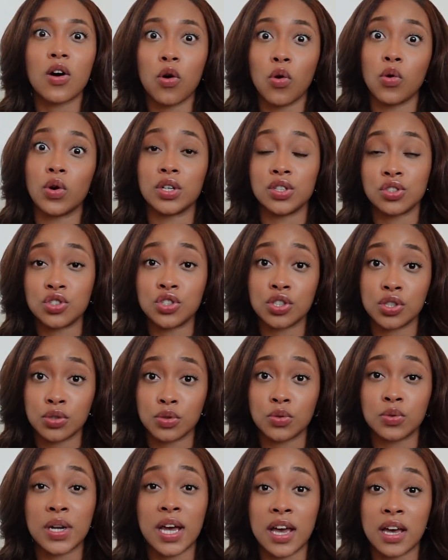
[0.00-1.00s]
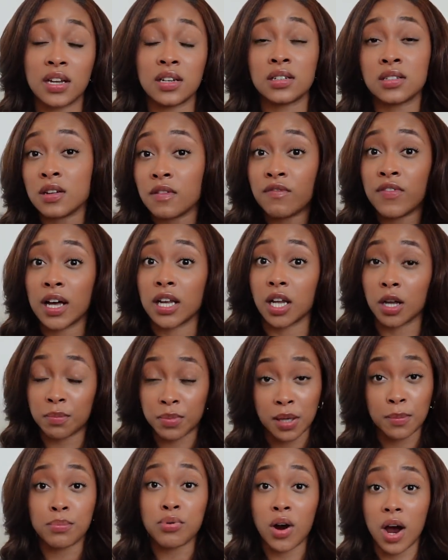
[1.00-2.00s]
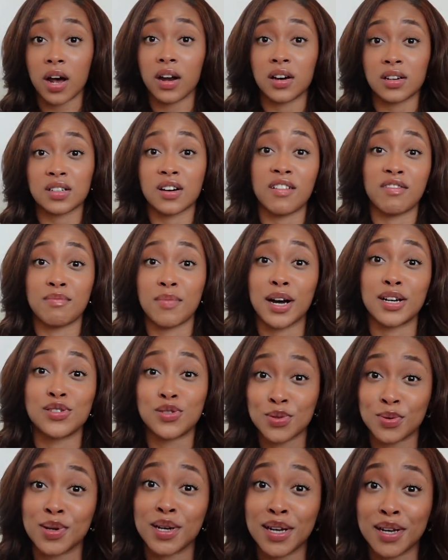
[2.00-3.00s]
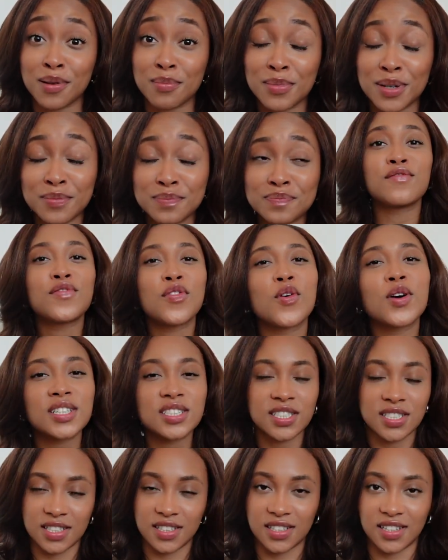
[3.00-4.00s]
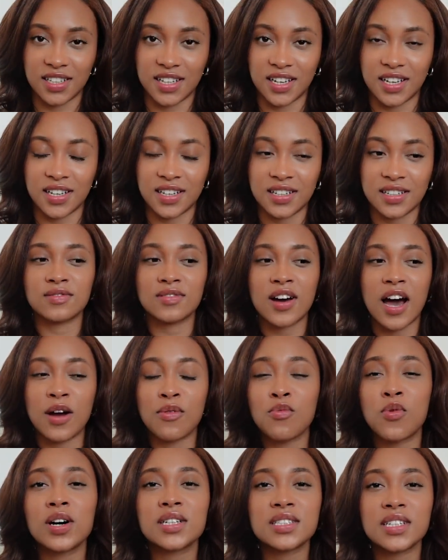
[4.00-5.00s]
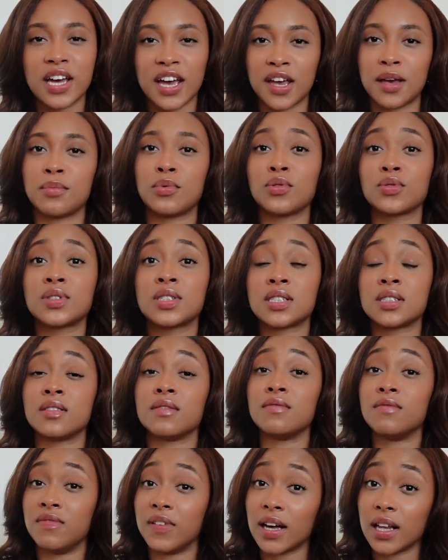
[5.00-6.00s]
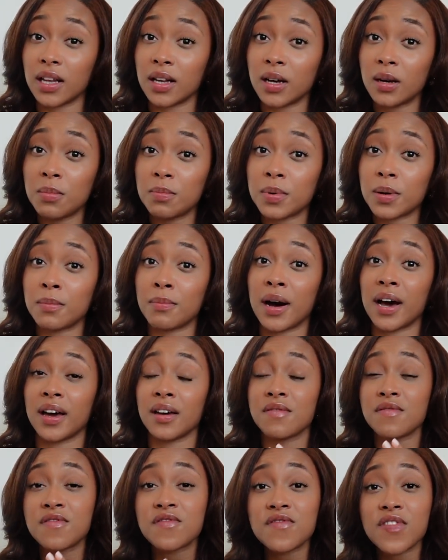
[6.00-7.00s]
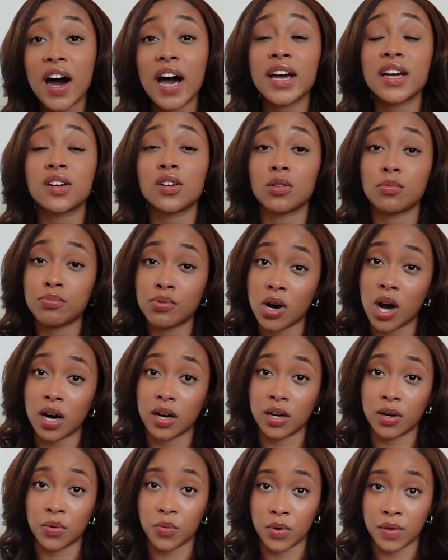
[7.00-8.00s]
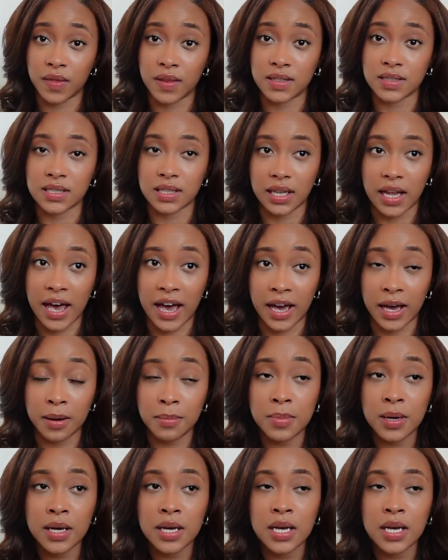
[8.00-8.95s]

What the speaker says: on June and develop the product of my dream. Unfortunately, I wasn't able to develop my final product with this lab